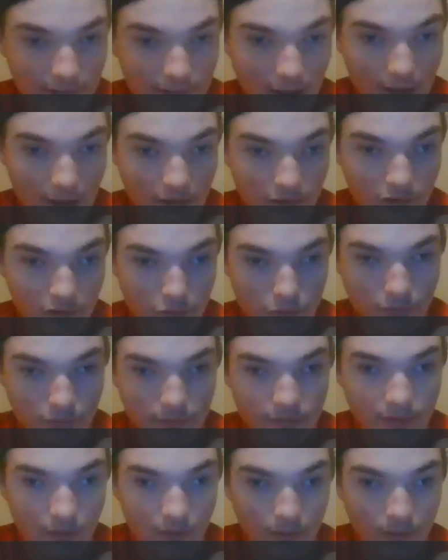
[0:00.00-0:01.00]
a side 2,
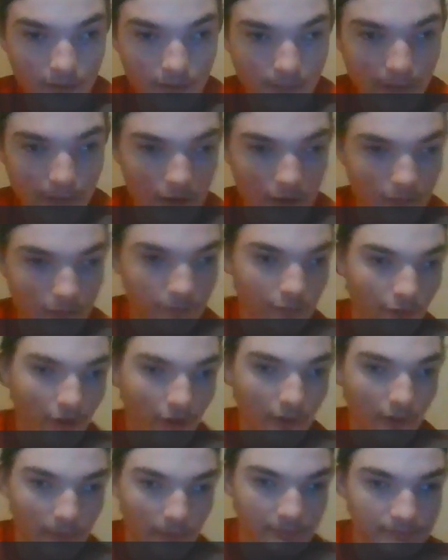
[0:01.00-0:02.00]
so they made it a
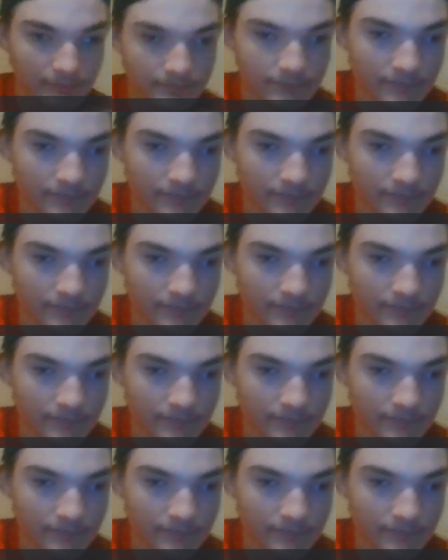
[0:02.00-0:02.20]
flaw.